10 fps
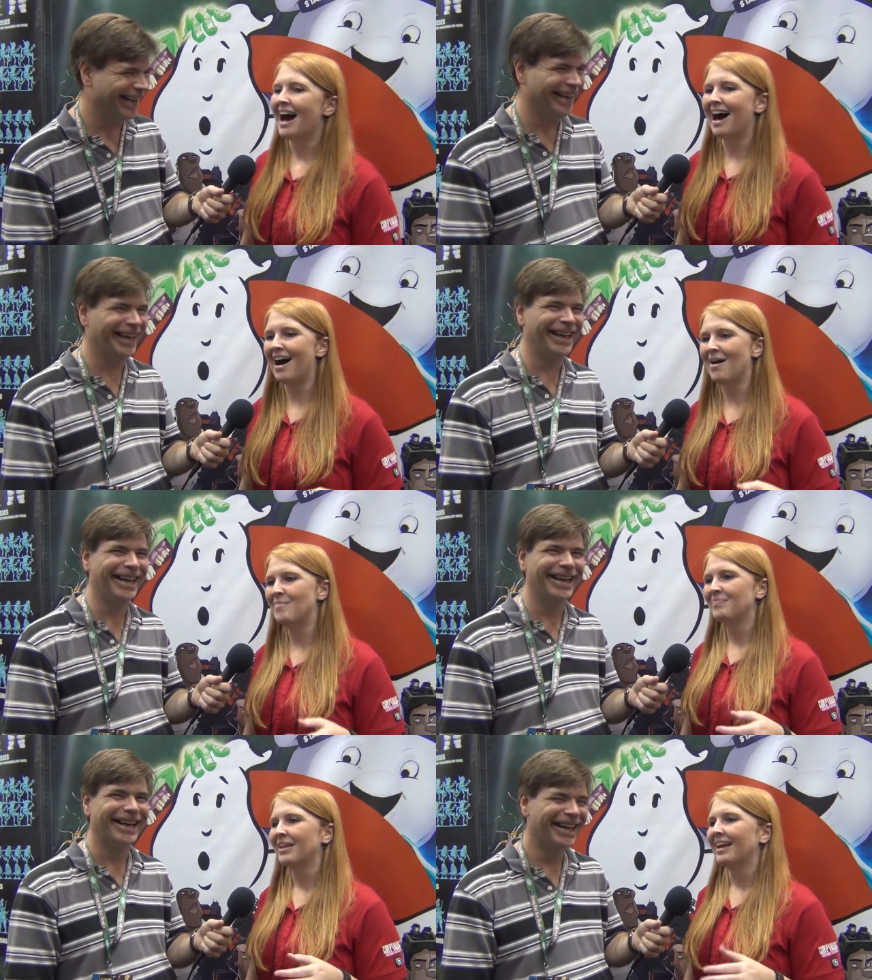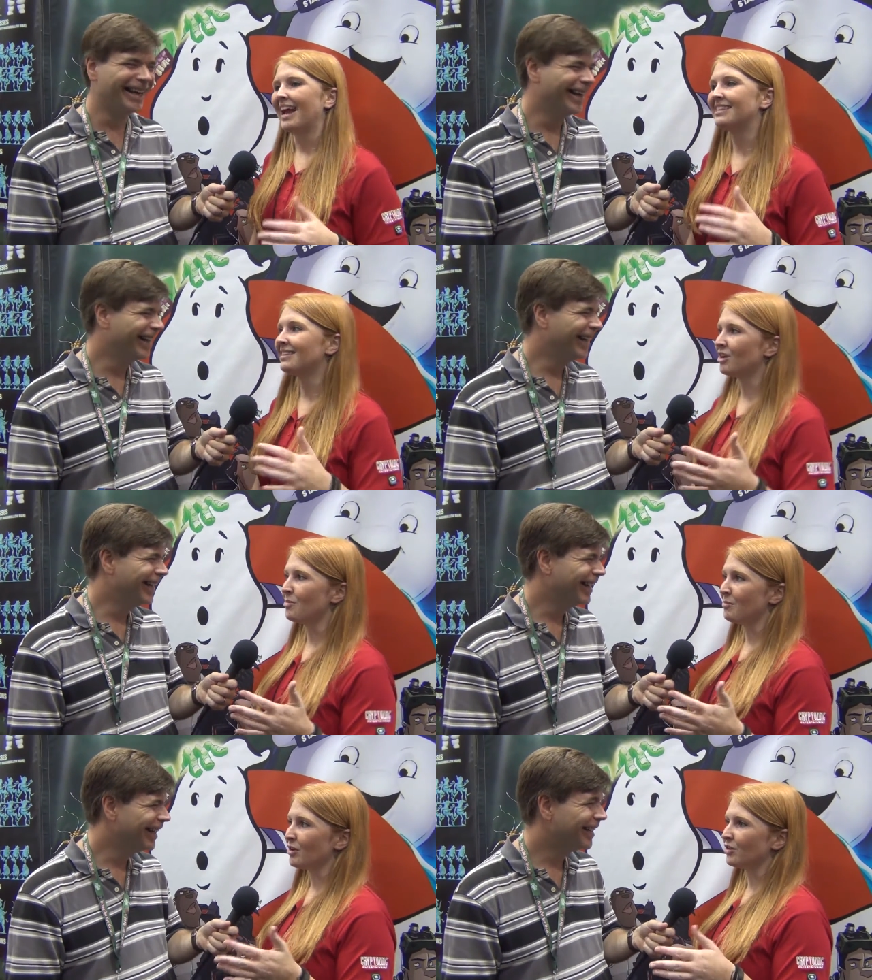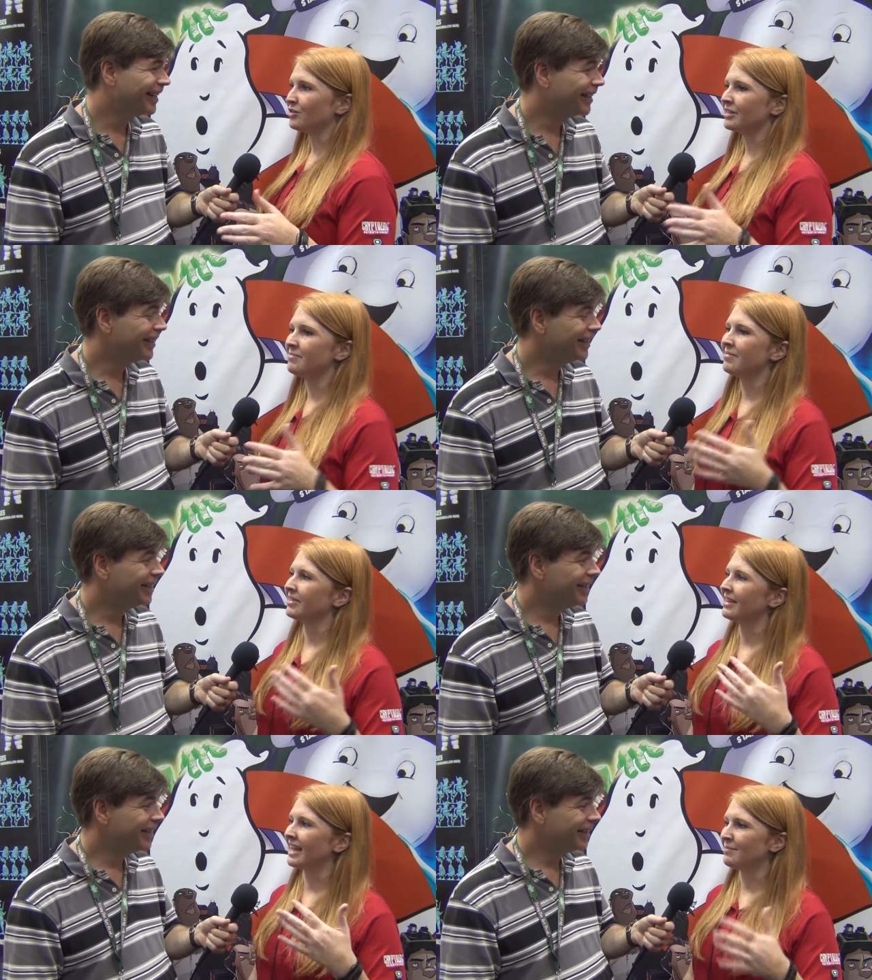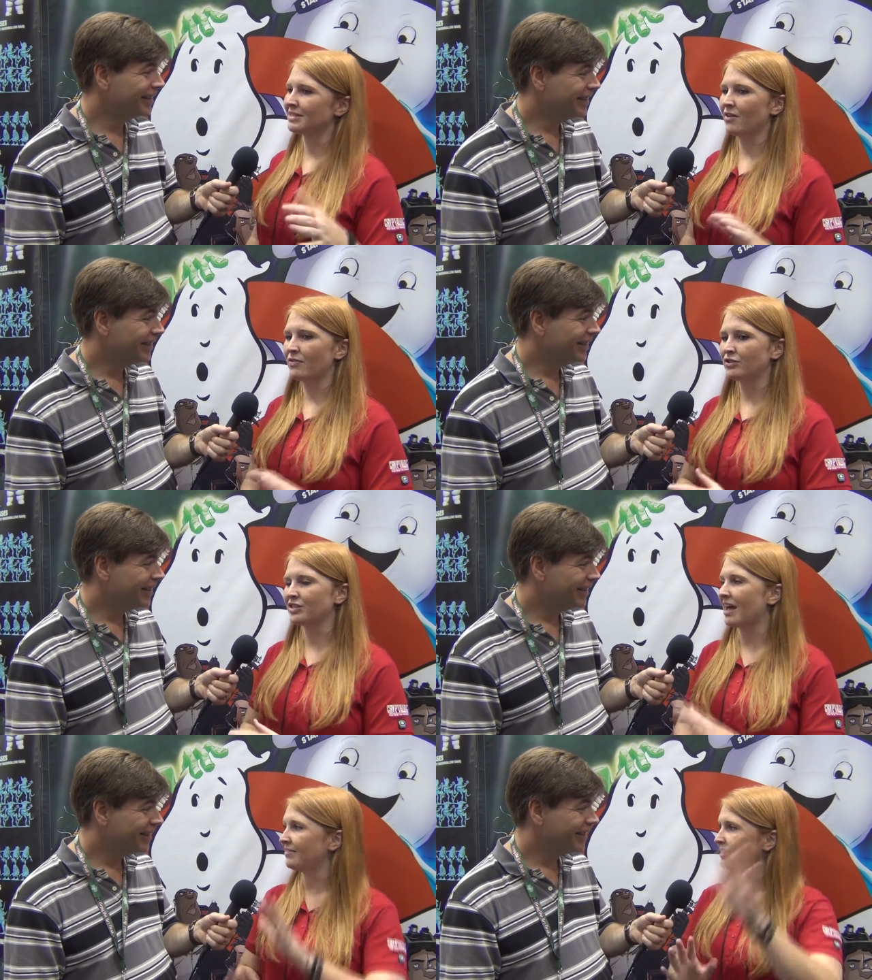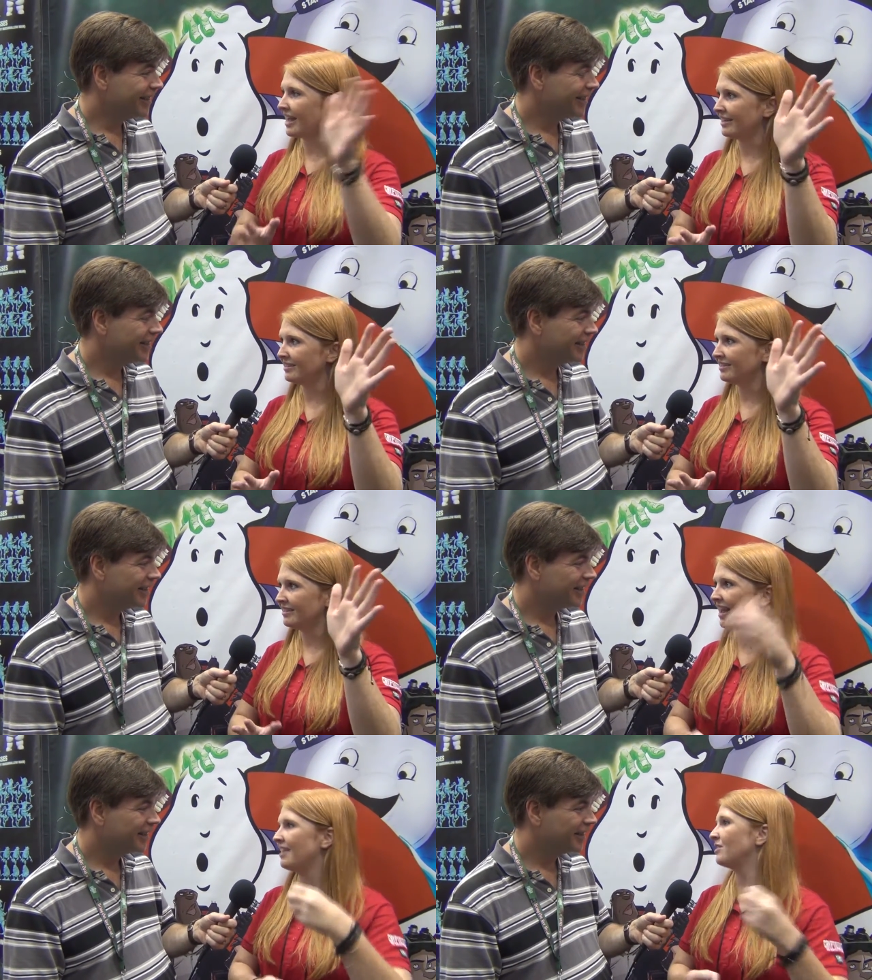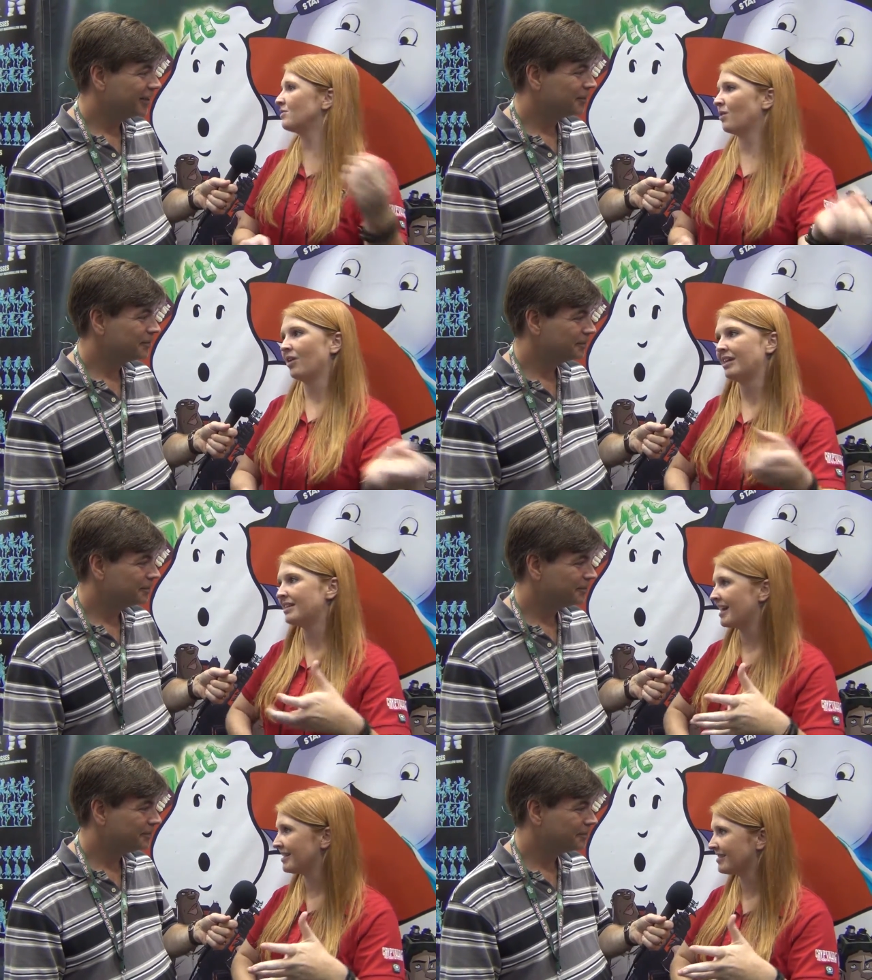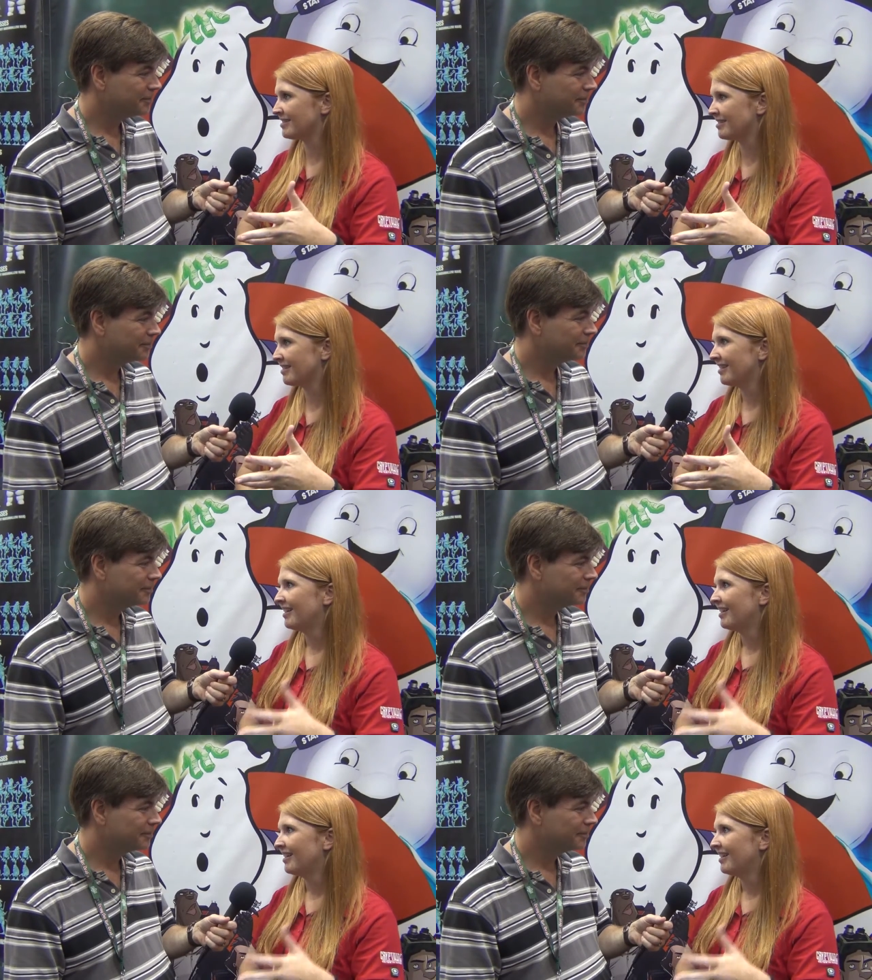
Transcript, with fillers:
Speaker 1: um, it's a little bit more gruesome. The game itself will just have a Titan and you're rolling dice.